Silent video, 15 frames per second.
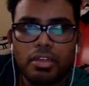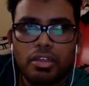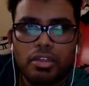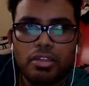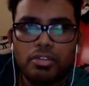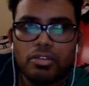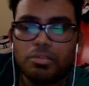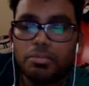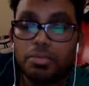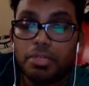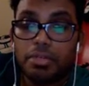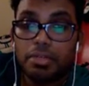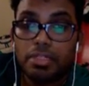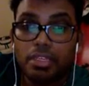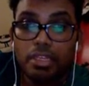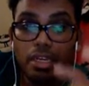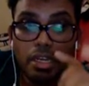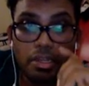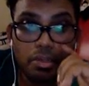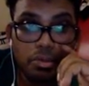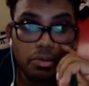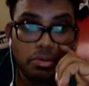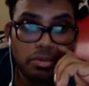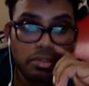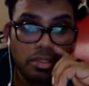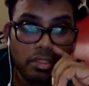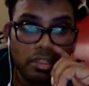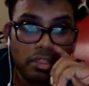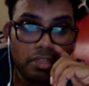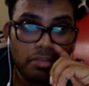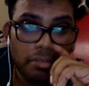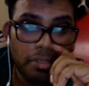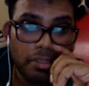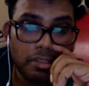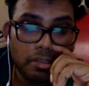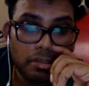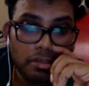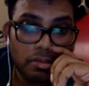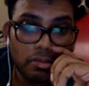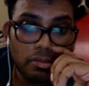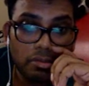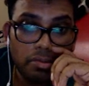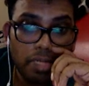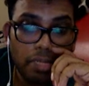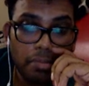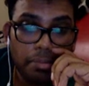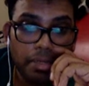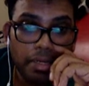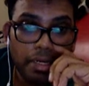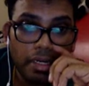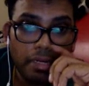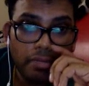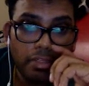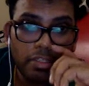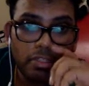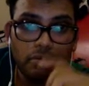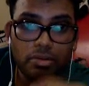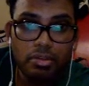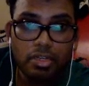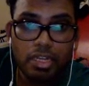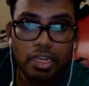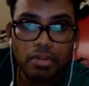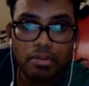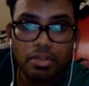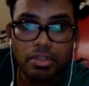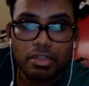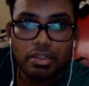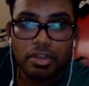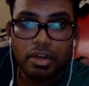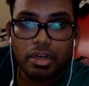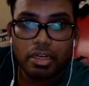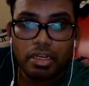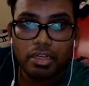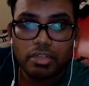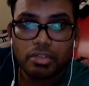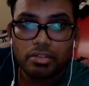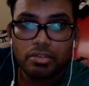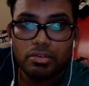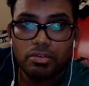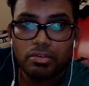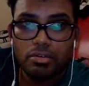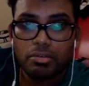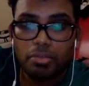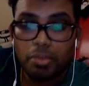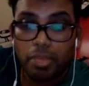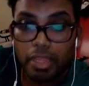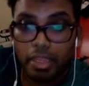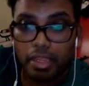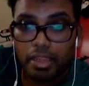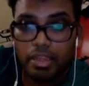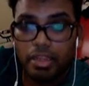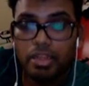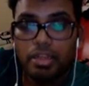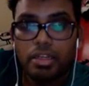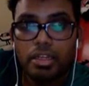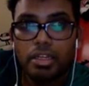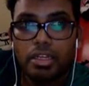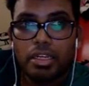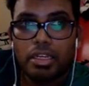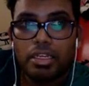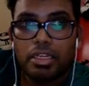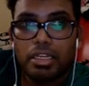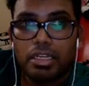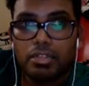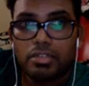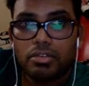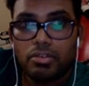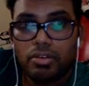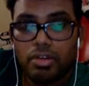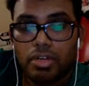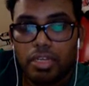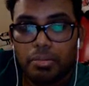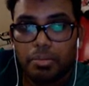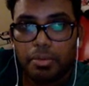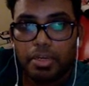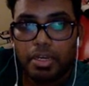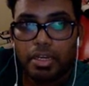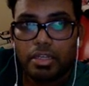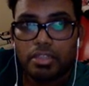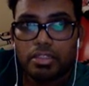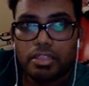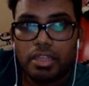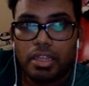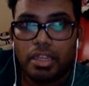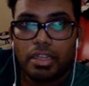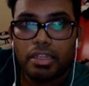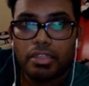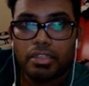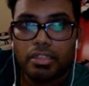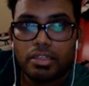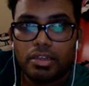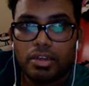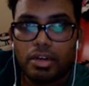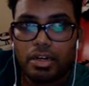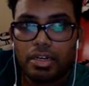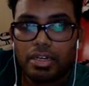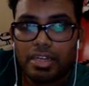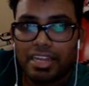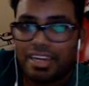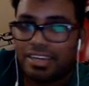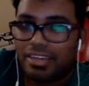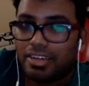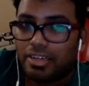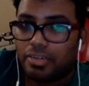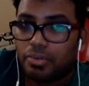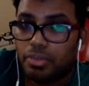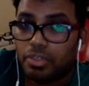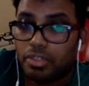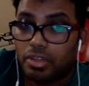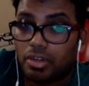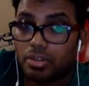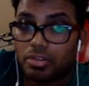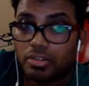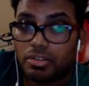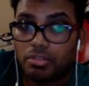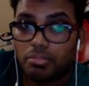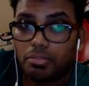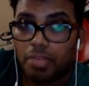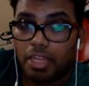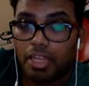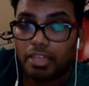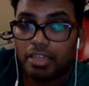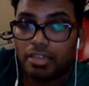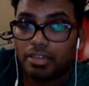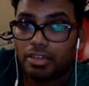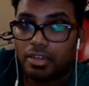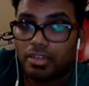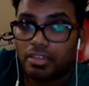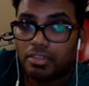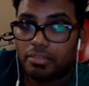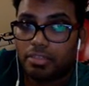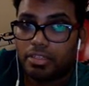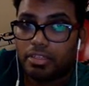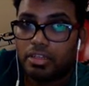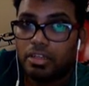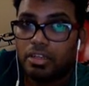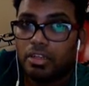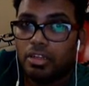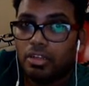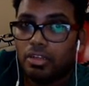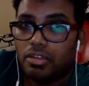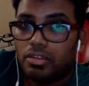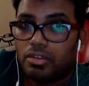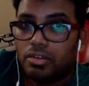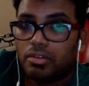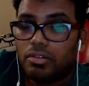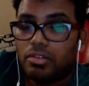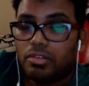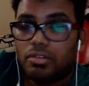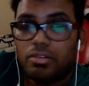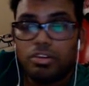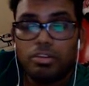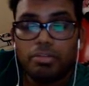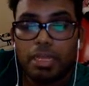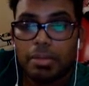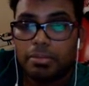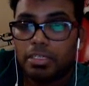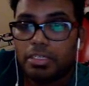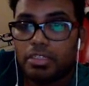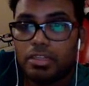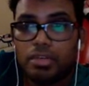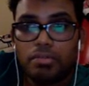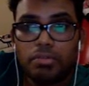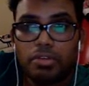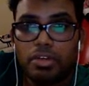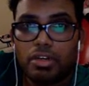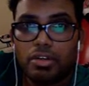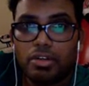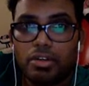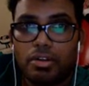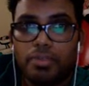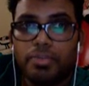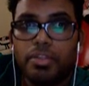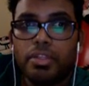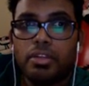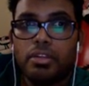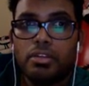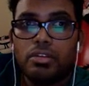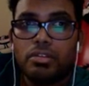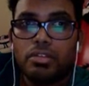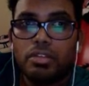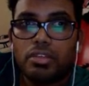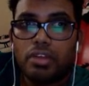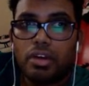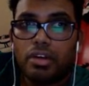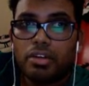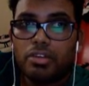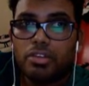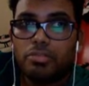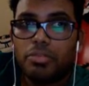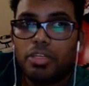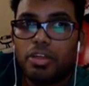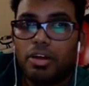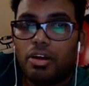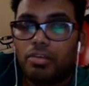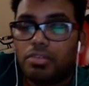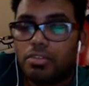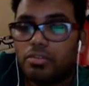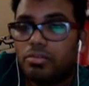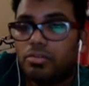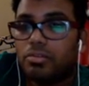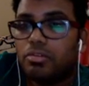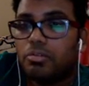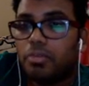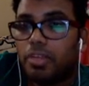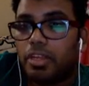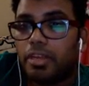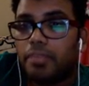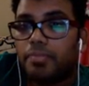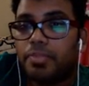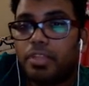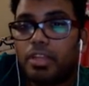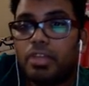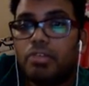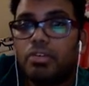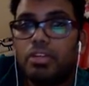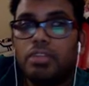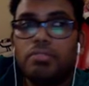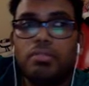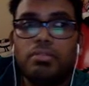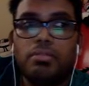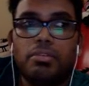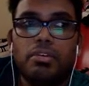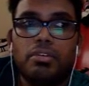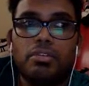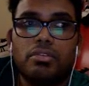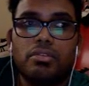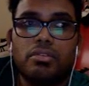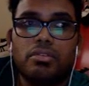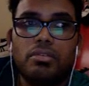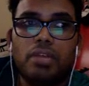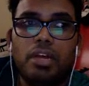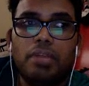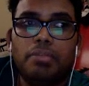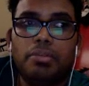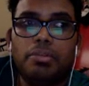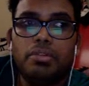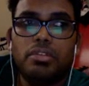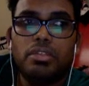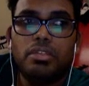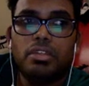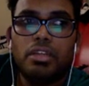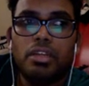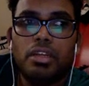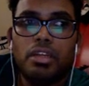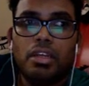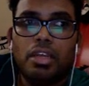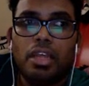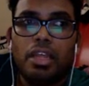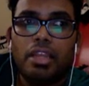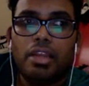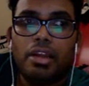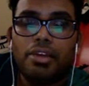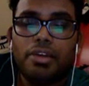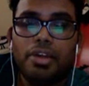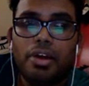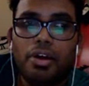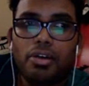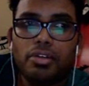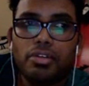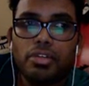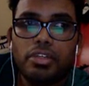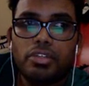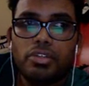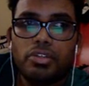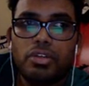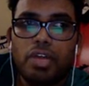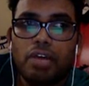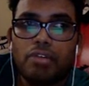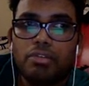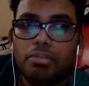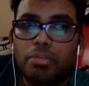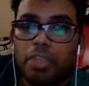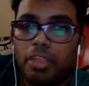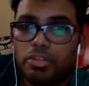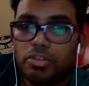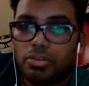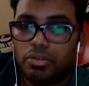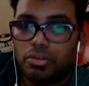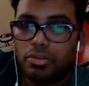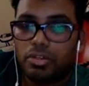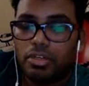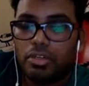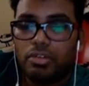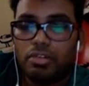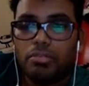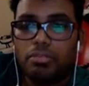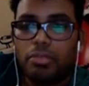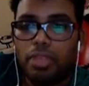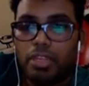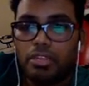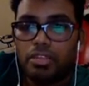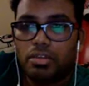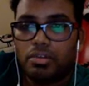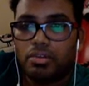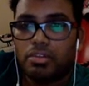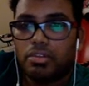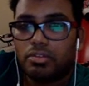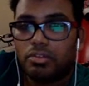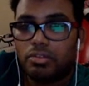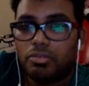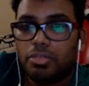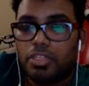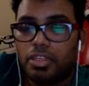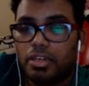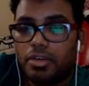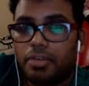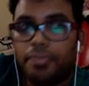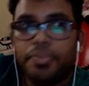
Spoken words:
So previously I used the Pixel 2 API, which don't have a target as Google Play. It has Google APIs, and the target Android version also is blank or null something. So the Google Map did not work at all. So the target should be always Google Play, then only it will work. So I'm using, and also it should have the Play Store, the Play services should be there.